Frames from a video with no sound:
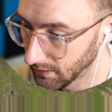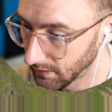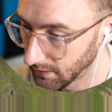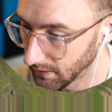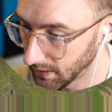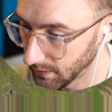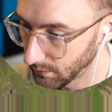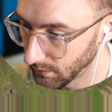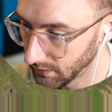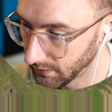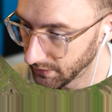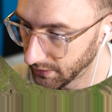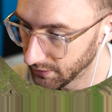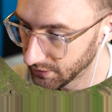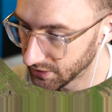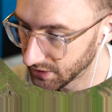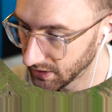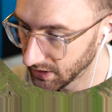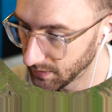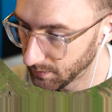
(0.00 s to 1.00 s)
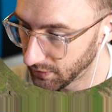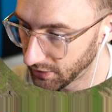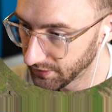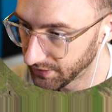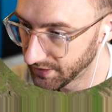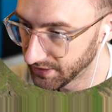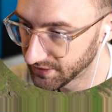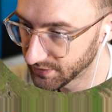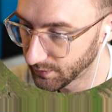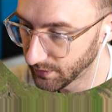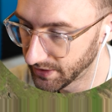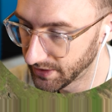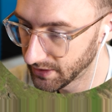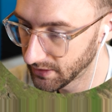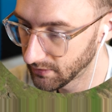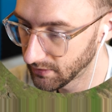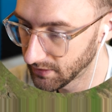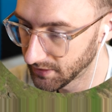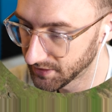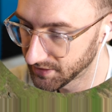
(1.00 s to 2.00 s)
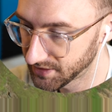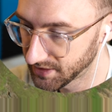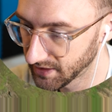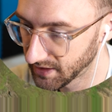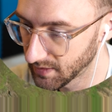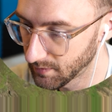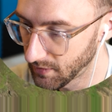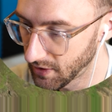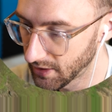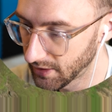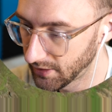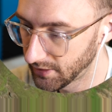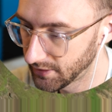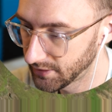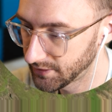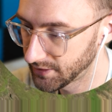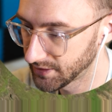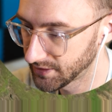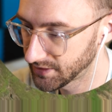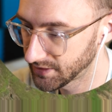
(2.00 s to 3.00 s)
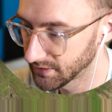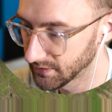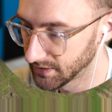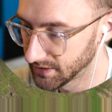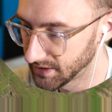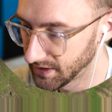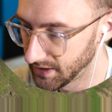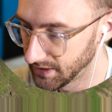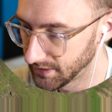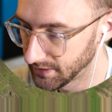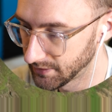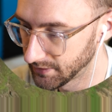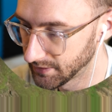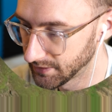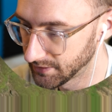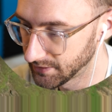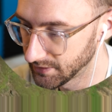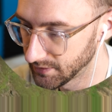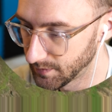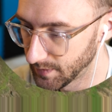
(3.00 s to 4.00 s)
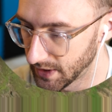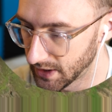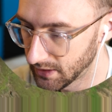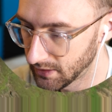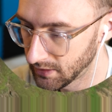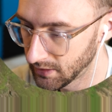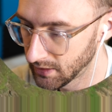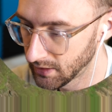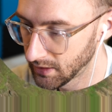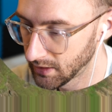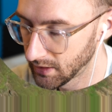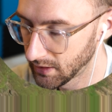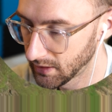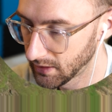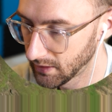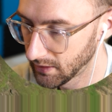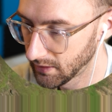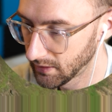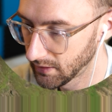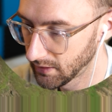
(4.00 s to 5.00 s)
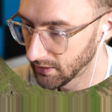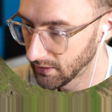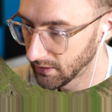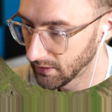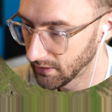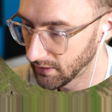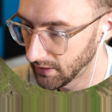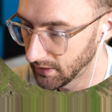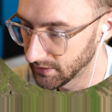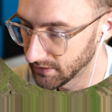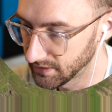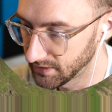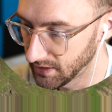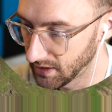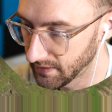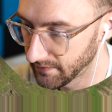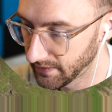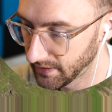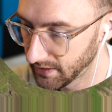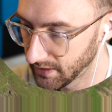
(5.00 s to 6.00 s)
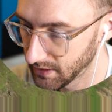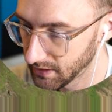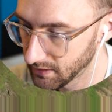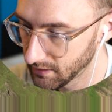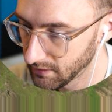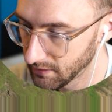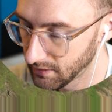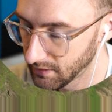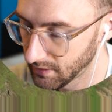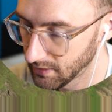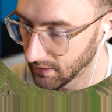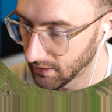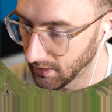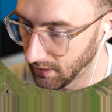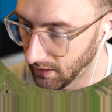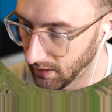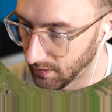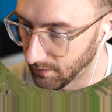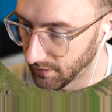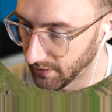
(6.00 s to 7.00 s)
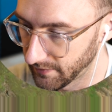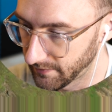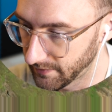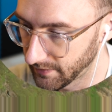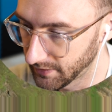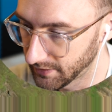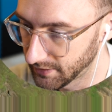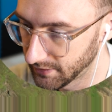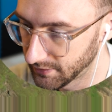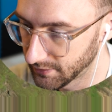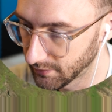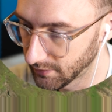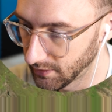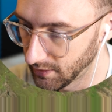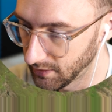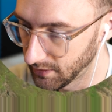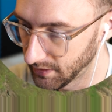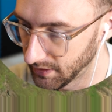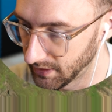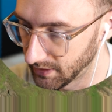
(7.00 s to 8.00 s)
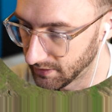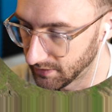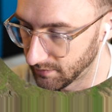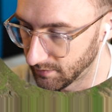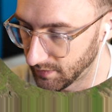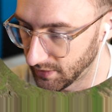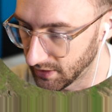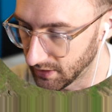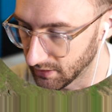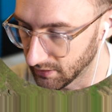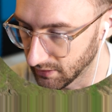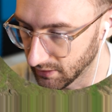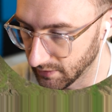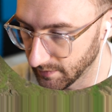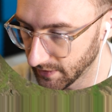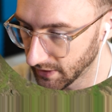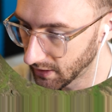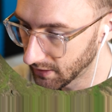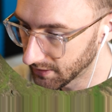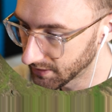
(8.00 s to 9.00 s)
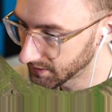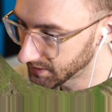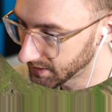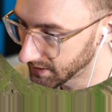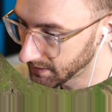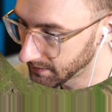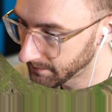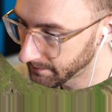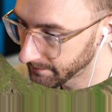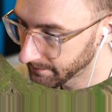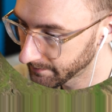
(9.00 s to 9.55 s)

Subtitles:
And I will usually put this window on a second monitor just so it's easier to zoom in and see everything. But for a tutorial, it'd be a little bit hard to see.